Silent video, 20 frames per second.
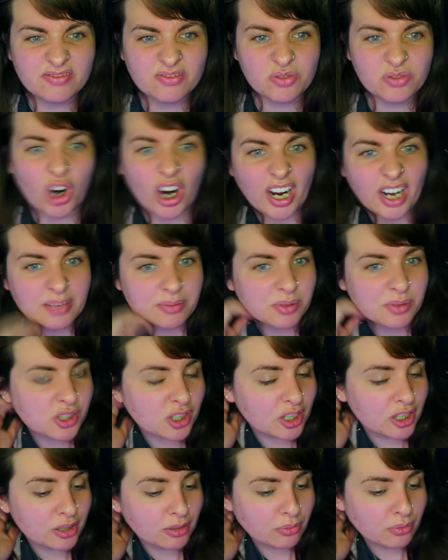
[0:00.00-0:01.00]
Right.
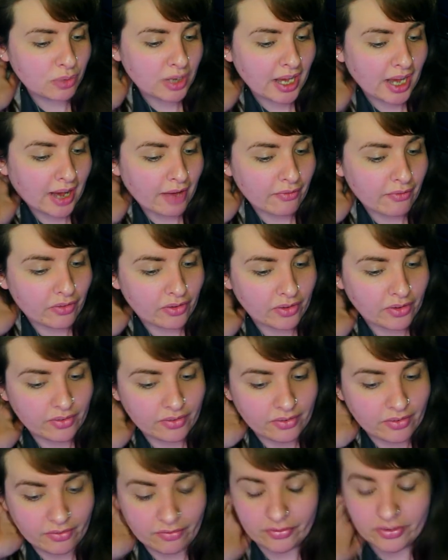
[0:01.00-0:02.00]
So we have
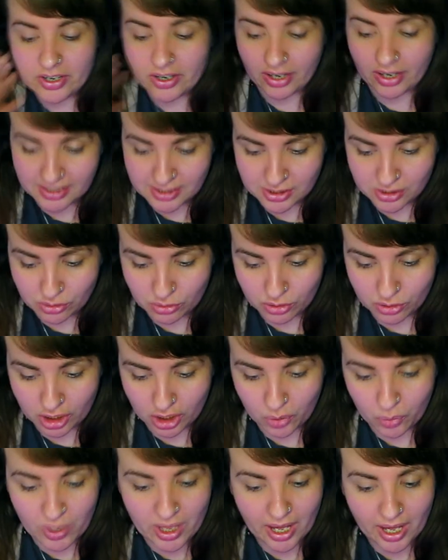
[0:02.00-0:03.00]
the Night
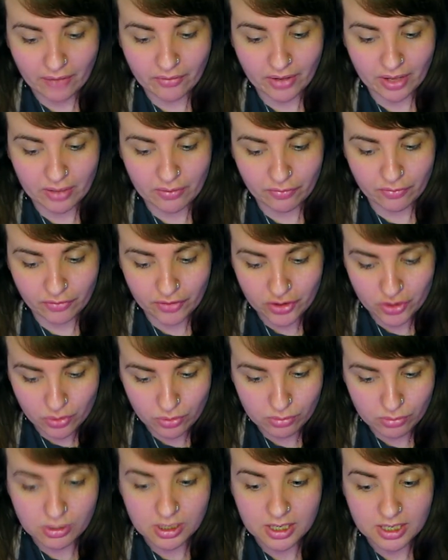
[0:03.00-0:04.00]
Stalker, we have a
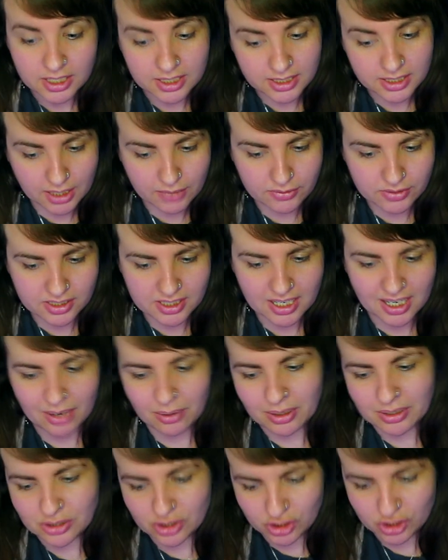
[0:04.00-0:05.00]
few deaths now
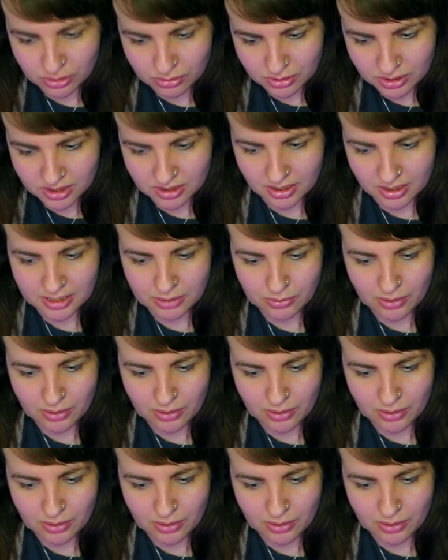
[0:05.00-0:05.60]
and suicides.